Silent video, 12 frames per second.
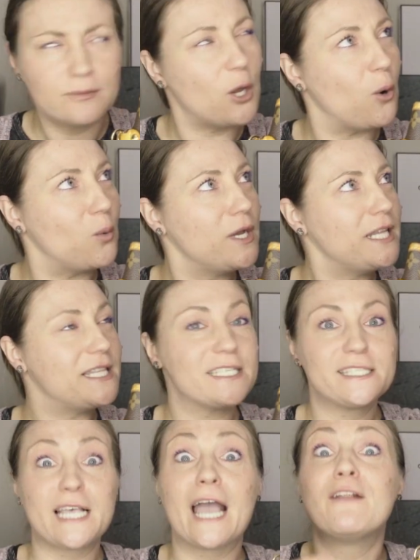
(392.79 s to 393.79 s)
No,
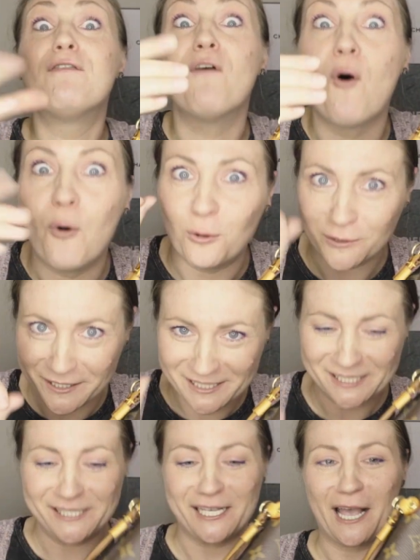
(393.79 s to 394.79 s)
this side fold
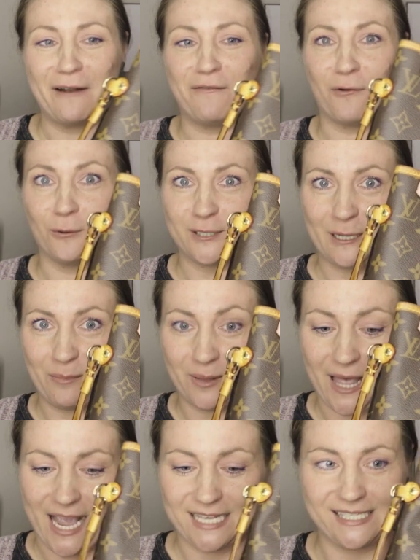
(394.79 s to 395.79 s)
in
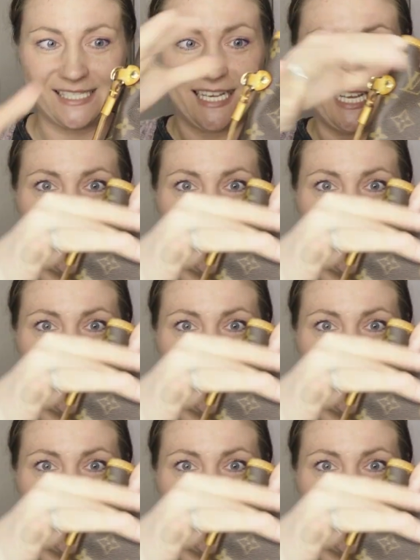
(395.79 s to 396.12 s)
place.